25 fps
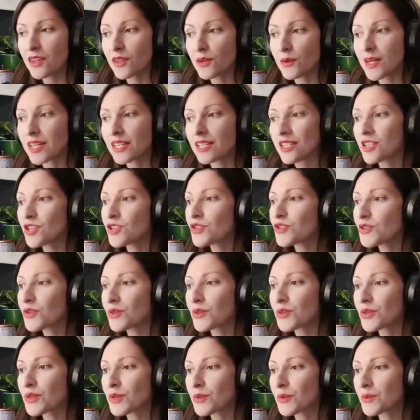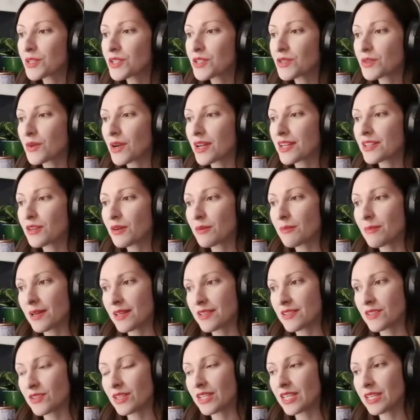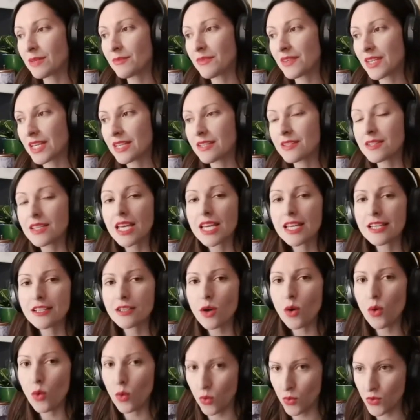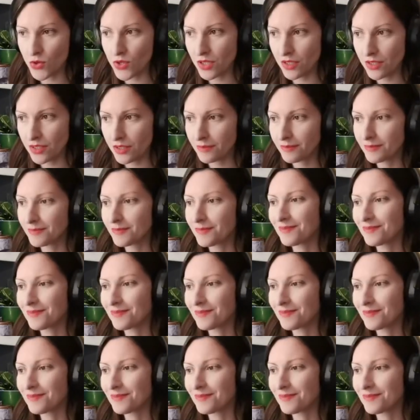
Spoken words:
though I can assure you we tried our best to keep things in order.